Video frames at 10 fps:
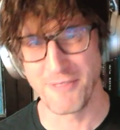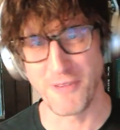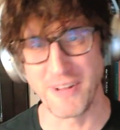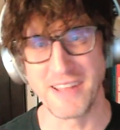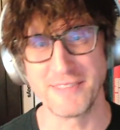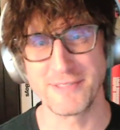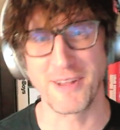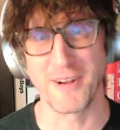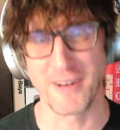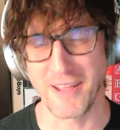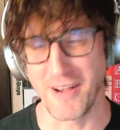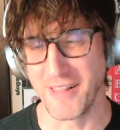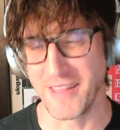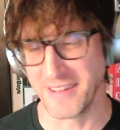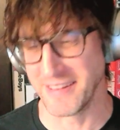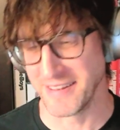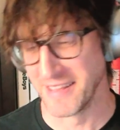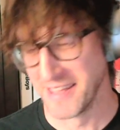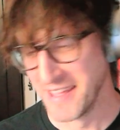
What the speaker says: The front desk started calling,